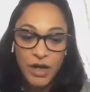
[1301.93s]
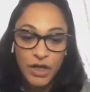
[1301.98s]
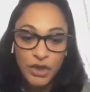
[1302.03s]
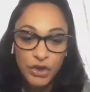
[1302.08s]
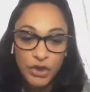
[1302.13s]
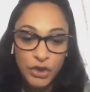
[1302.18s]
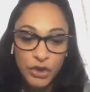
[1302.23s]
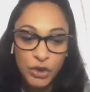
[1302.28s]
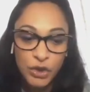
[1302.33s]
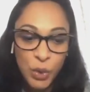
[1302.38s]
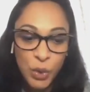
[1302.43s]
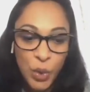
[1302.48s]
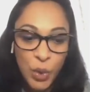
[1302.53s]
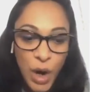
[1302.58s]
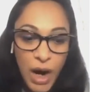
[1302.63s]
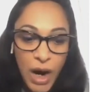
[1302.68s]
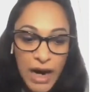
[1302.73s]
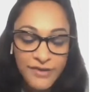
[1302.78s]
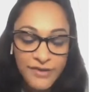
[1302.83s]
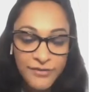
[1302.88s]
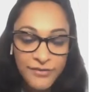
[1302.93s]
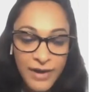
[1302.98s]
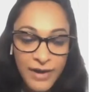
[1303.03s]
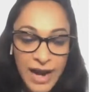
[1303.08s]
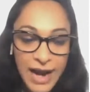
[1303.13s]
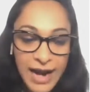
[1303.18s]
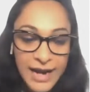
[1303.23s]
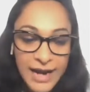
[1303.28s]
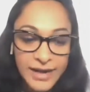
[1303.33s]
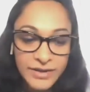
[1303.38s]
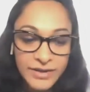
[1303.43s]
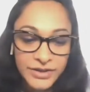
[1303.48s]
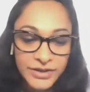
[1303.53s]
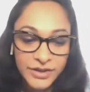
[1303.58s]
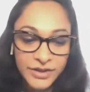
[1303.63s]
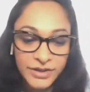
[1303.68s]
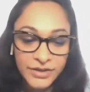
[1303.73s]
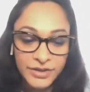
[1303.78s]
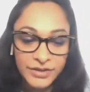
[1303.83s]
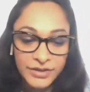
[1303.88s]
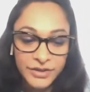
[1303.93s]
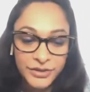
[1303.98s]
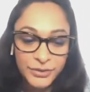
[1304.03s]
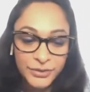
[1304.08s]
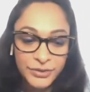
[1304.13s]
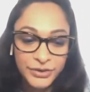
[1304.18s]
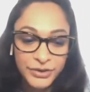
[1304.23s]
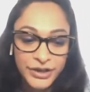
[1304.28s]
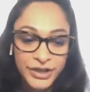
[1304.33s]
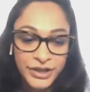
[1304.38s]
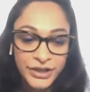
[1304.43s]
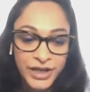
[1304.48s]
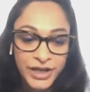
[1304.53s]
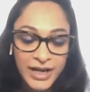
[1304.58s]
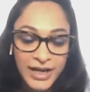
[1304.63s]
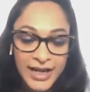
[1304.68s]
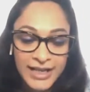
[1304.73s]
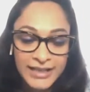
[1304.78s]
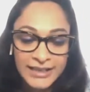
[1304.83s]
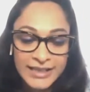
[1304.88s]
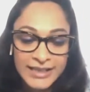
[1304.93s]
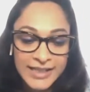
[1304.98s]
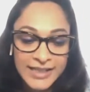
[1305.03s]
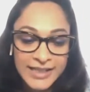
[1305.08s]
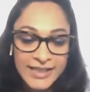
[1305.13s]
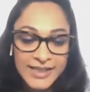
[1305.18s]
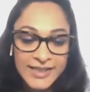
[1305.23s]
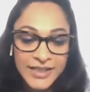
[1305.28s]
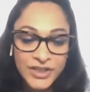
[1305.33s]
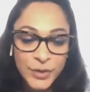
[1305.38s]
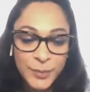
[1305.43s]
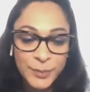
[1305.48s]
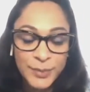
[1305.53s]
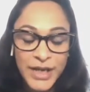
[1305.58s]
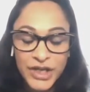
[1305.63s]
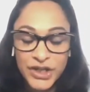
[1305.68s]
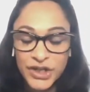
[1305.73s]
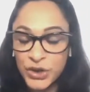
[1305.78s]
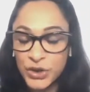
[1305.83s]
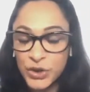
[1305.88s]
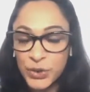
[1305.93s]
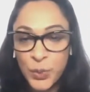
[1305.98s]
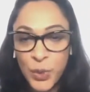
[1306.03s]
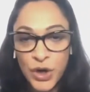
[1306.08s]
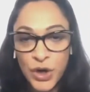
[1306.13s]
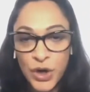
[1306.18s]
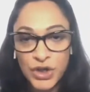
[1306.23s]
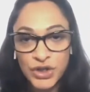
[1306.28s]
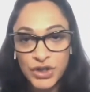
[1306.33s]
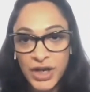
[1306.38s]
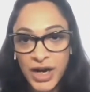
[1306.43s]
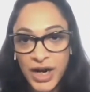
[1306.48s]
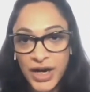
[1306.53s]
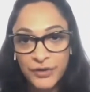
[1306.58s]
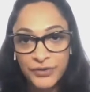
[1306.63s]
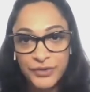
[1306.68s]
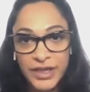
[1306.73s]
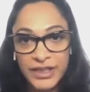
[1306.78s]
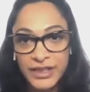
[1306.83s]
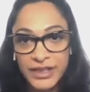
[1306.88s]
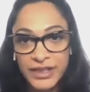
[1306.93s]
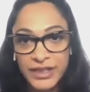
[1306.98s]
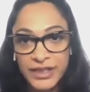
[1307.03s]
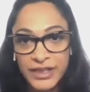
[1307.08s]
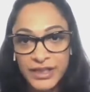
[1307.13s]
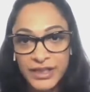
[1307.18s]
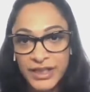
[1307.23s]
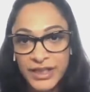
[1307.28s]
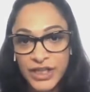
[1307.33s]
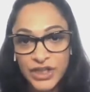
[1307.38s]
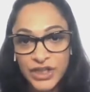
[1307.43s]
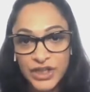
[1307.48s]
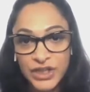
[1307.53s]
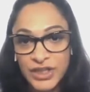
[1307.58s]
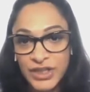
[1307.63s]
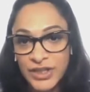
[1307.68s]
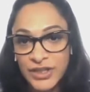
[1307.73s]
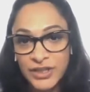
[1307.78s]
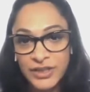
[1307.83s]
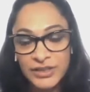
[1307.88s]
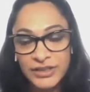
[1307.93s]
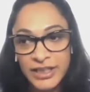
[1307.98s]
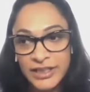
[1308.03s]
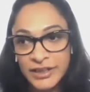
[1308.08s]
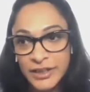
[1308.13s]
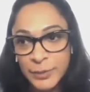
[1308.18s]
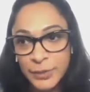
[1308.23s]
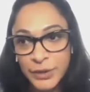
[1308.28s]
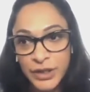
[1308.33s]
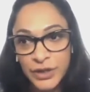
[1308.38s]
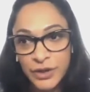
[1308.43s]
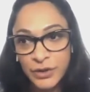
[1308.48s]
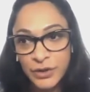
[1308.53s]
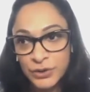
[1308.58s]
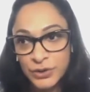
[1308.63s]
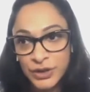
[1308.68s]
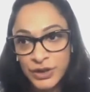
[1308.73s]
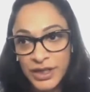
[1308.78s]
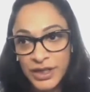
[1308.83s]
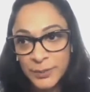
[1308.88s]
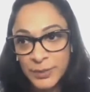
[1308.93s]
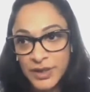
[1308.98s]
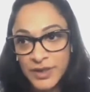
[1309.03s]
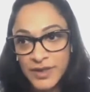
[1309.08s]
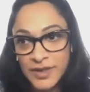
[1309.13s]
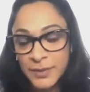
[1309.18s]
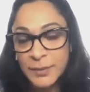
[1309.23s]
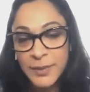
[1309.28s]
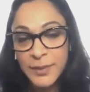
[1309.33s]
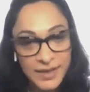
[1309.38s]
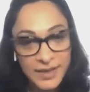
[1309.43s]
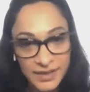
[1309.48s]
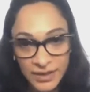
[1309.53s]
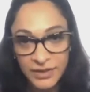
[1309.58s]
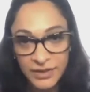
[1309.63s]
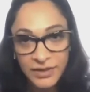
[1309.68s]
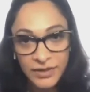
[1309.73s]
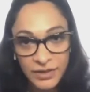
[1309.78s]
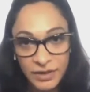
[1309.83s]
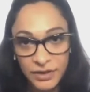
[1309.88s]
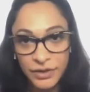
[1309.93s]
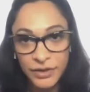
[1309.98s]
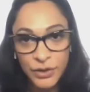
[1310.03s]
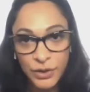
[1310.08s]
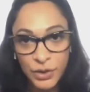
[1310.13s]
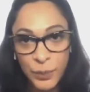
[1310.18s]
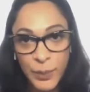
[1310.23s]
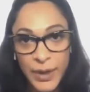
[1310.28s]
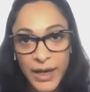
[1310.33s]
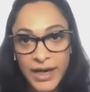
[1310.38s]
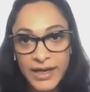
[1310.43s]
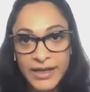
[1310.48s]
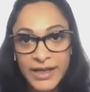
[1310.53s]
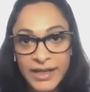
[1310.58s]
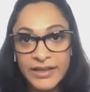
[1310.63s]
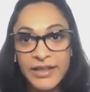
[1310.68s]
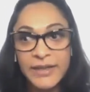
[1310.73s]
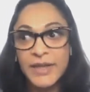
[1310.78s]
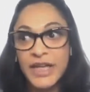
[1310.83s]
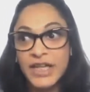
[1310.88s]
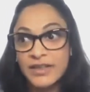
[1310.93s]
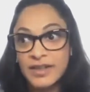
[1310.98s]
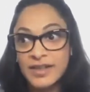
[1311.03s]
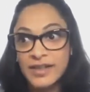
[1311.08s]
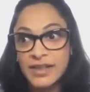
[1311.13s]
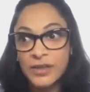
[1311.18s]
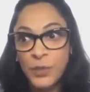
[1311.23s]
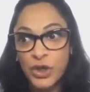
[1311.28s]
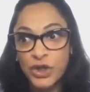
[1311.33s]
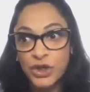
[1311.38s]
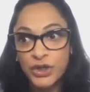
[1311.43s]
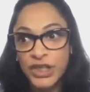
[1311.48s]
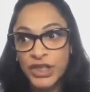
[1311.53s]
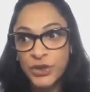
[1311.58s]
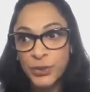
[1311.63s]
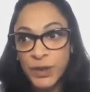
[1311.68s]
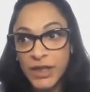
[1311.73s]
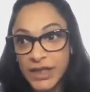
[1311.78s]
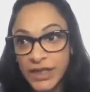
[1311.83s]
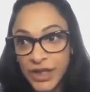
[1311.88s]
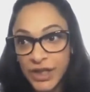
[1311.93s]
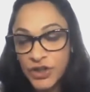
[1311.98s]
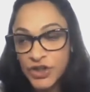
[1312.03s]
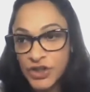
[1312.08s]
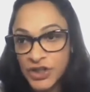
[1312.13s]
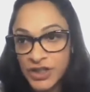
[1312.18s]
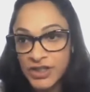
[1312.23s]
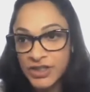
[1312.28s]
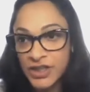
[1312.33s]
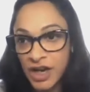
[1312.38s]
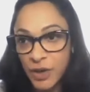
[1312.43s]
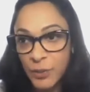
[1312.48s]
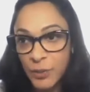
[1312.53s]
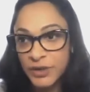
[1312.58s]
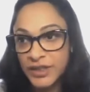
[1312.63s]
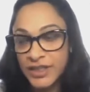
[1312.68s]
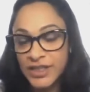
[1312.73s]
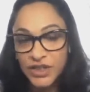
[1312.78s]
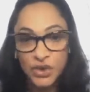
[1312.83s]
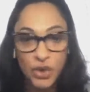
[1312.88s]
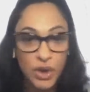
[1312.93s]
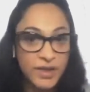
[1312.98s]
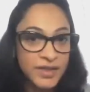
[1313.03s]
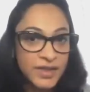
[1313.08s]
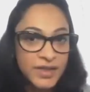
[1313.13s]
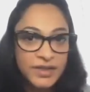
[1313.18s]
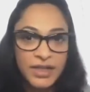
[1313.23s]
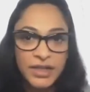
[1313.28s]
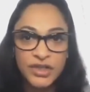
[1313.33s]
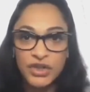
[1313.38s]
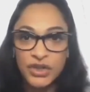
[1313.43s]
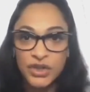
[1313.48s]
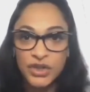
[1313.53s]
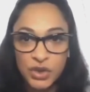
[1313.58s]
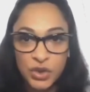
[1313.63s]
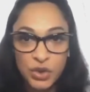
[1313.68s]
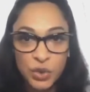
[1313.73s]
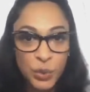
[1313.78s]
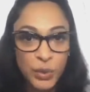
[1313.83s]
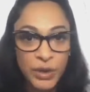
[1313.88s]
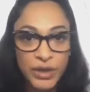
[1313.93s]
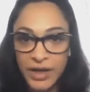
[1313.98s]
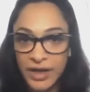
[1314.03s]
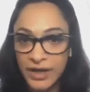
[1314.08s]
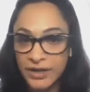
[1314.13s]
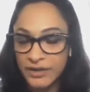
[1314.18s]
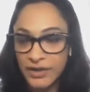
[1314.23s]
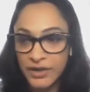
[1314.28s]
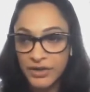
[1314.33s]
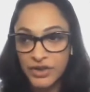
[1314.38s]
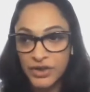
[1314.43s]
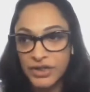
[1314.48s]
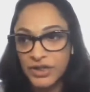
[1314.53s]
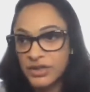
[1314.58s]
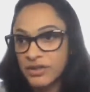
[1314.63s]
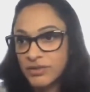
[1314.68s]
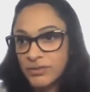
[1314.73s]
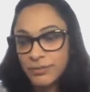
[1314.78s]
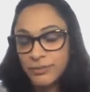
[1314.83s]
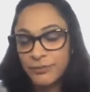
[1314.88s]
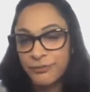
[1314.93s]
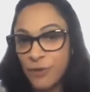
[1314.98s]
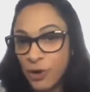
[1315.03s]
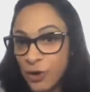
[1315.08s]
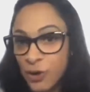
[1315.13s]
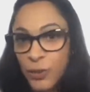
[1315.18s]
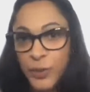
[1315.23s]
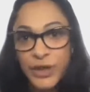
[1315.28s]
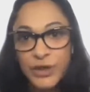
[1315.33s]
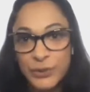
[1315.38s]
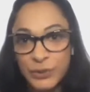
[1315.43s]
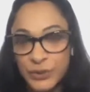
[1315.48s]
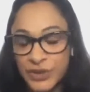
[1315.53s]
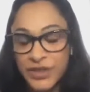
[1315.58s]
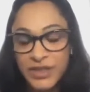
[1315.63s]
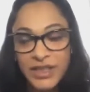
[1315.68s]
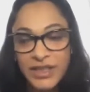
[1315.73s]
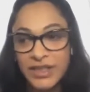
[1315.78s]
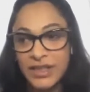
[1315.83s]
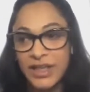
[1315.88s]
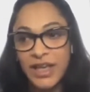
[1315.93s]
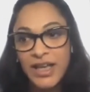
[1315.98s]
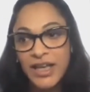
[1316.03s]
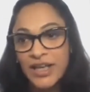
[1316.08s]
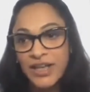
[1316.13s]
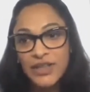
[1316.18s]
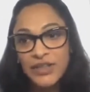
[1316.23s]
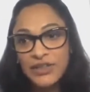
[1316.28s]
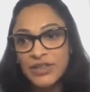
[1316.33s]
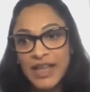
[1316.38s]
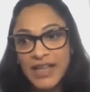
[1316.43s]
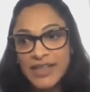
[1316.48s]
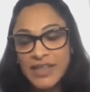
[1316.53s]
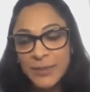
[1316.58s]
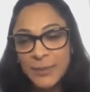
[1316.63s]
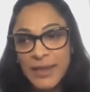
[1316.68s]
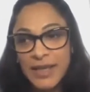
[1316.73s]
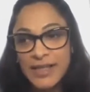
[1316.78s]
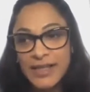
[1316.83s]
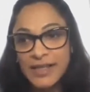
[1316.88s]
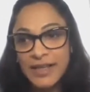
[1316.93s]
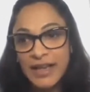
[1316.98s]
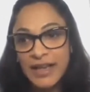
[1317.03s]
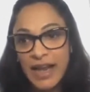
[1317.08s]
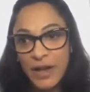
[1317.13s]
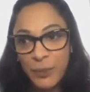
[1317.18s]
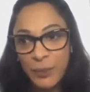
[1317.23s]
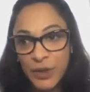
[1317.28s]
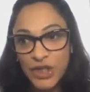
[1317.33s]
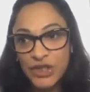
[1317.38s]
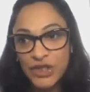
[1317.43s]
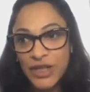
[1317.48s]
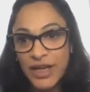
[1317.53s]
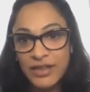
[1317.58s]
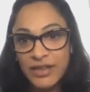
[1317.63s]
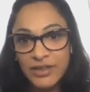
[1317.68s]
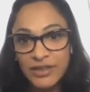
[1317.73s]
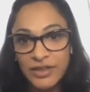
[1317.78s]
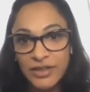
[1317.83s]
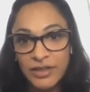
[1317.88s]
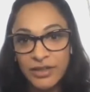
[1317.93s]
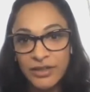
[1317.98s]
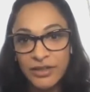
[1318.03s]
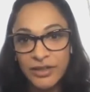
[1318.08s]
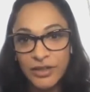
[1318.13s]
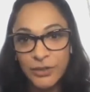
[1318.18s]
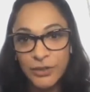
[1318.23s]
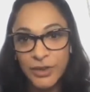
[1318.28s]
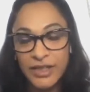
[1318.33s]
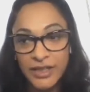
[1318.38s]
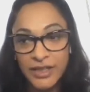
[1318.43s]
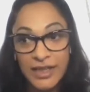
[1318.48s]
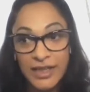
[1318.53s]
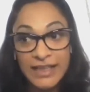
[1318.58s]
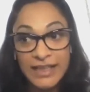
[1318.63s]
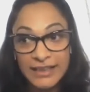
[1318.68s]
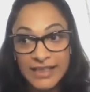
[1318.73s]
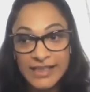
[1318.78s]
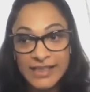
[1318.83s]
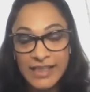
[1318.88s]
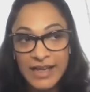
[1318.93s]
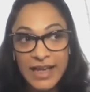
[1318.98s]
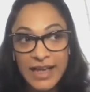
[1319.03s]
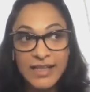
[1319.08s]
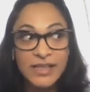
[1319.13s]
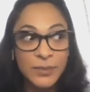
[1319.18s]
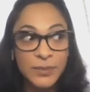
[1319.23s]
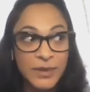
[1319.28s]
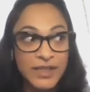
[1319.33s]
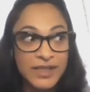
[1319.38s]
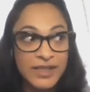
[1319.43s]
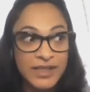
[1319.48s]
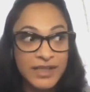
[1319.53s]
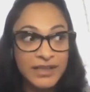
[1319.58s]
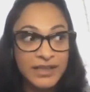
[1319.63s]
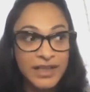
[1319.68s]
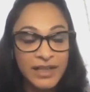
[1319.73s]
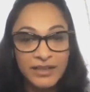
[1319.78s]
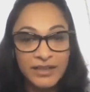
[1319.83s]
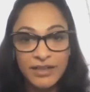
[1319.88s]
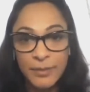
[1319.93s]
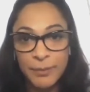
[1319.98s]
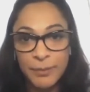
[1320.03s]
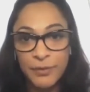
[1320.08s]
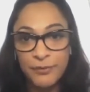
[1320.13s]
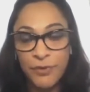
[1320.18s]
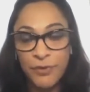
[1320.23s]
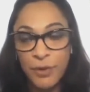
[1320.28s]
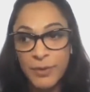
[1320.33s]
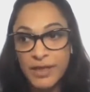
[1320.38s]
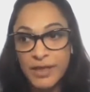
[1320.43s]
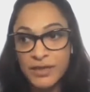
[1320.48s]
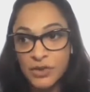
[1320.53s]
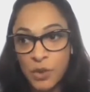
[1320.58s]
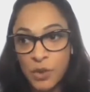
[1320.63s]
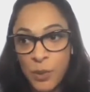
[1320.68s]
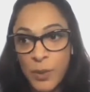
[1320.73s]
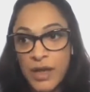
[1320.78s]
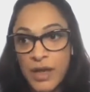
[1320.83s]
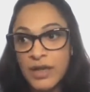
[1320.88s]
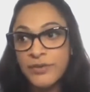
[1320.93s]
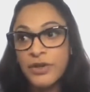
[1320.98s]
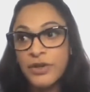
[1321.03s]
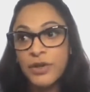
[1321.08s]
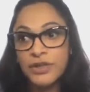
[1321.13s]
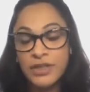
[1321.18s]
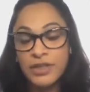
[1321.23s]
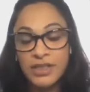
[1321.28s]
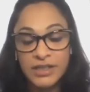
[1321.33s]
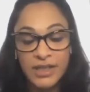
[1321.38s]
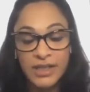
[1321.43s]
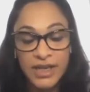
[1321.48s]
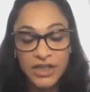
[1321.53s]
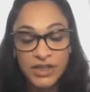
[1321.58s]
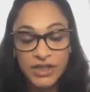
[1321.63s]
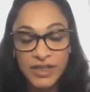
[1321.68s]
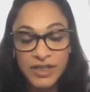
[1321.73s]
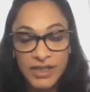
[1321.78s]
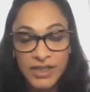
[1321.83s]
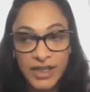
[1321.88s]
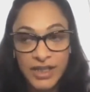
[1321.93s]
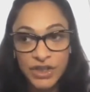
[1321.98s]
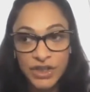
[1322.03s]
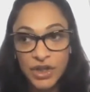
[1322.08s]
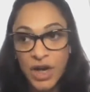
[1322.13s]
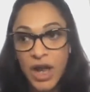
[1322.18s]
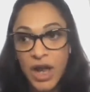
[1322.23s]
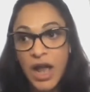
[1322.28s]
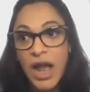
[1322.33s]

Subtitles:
So I've had, really young athletes, and it's such a pleasure to watch the kind of dedication that they bring onto the table. It's amazing. When I tell them that this is what you need to eat and you're just stuck with these choices, they just do it and they just follow it to the T. So that's amazing. And I wish that, Indian athletes, and as we see that they're performing so well, even on the international stage,